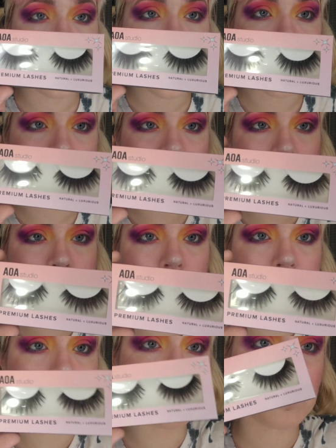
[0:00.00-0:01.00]
I'm just going
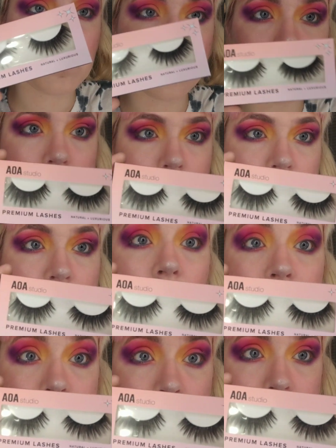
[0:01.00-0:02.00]
to
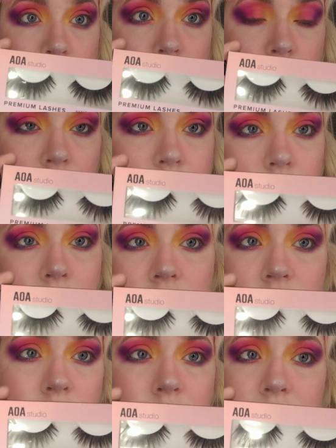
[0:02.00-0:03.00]
cut to the scene where I have the
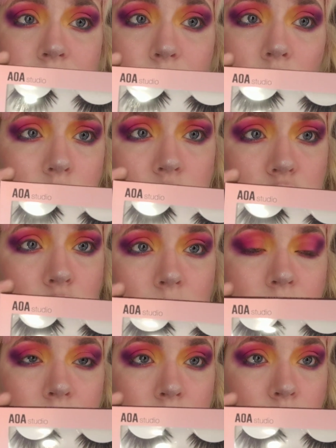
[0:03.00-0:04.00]
lashes on because I'm not going to show it
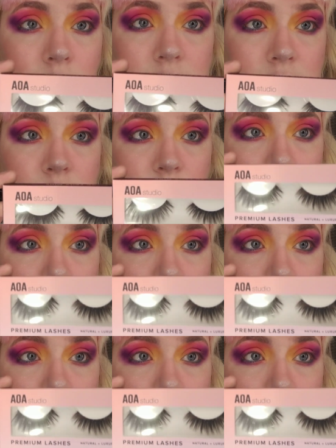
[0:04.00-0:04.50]
on camera. It takes me